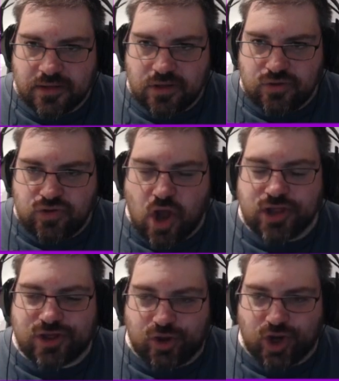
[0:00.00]

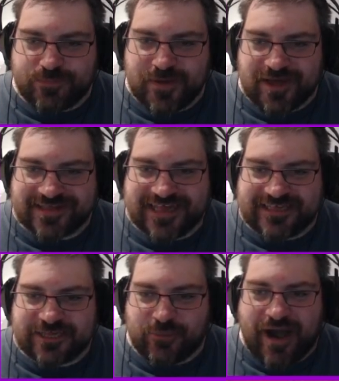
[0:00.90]
not good because this
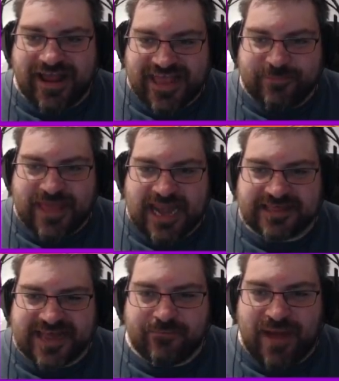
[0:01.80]
is where I keep getting
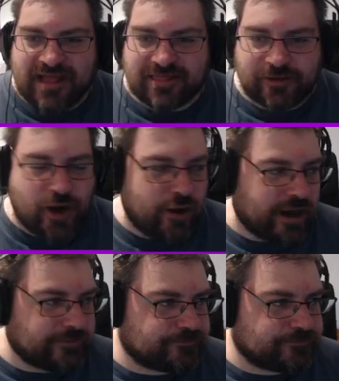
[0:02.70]
sent back to. Alright.